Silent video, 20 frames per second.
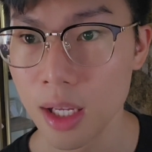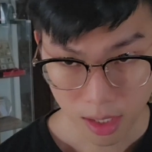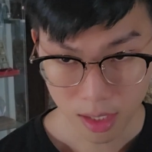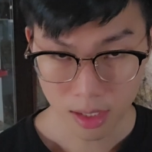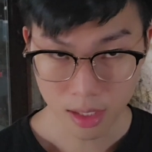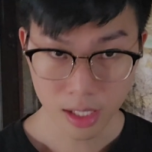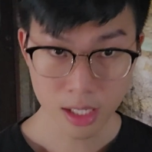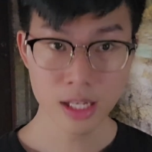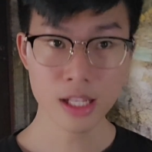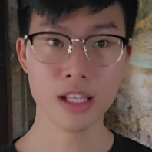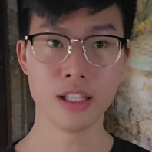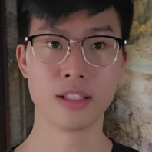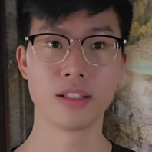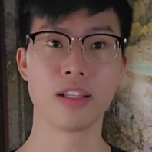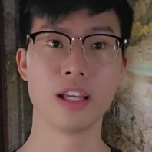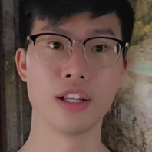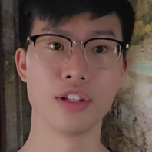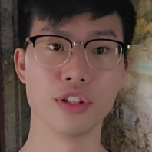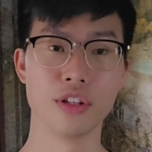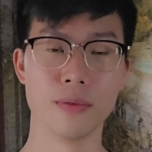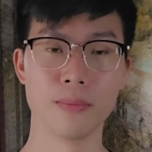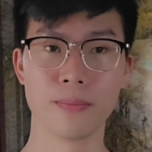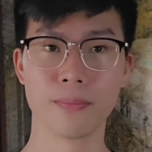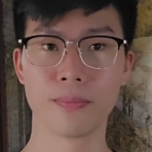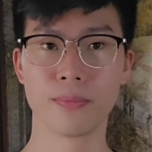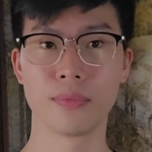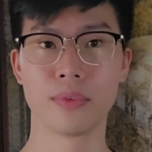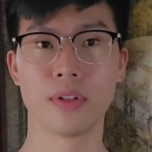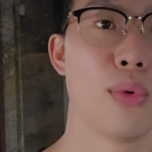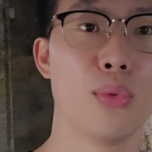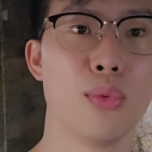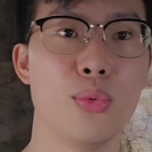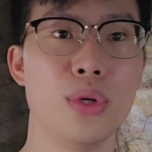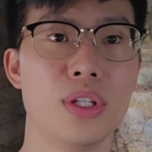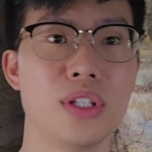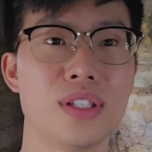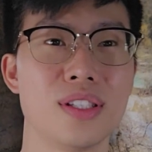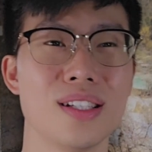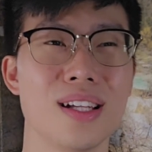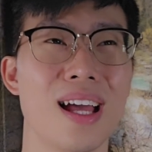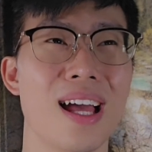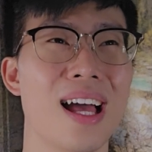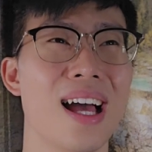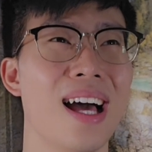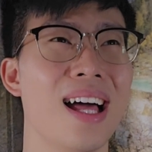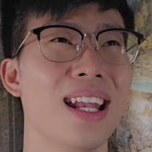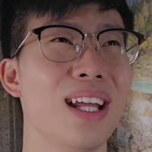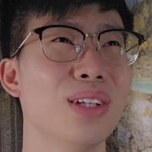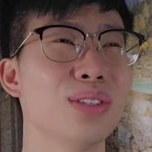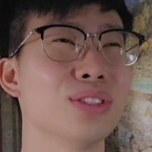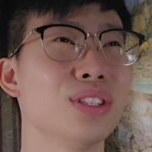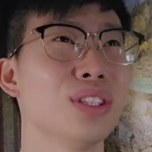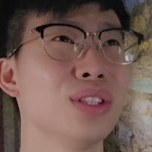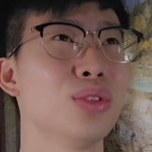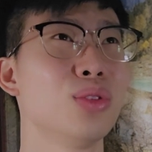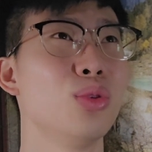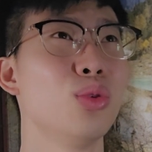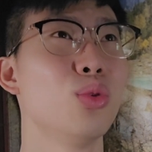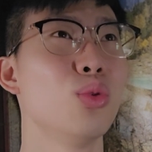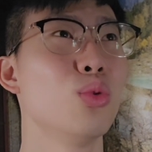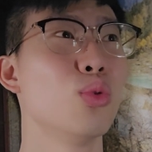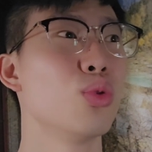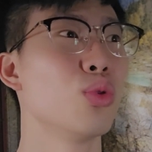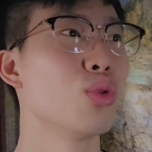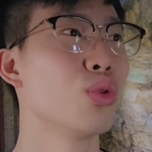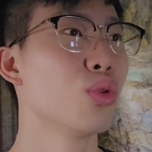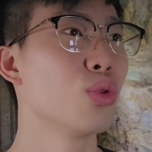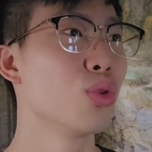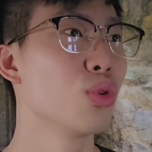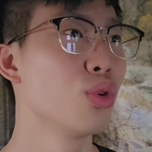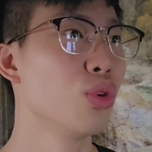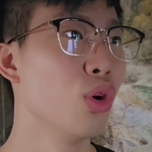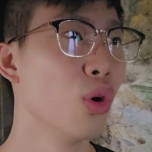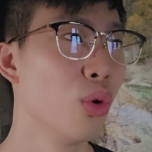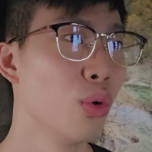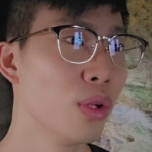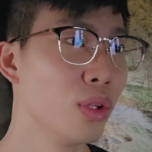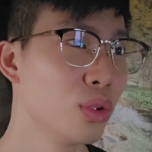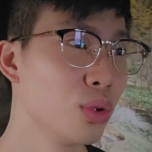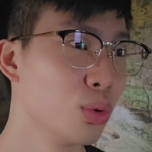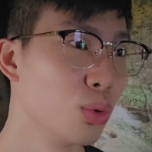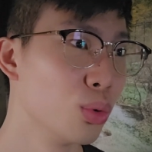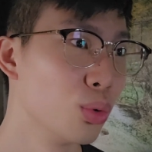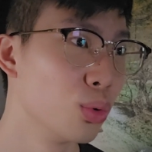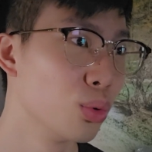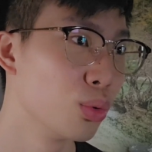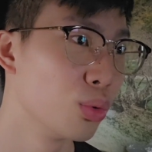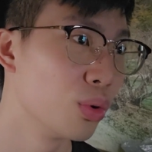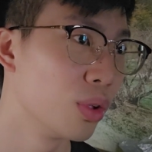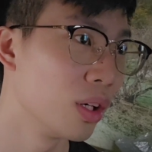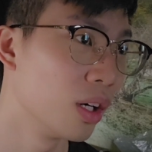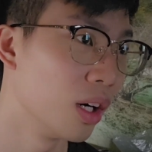Lily's gadget, which allows her to go into her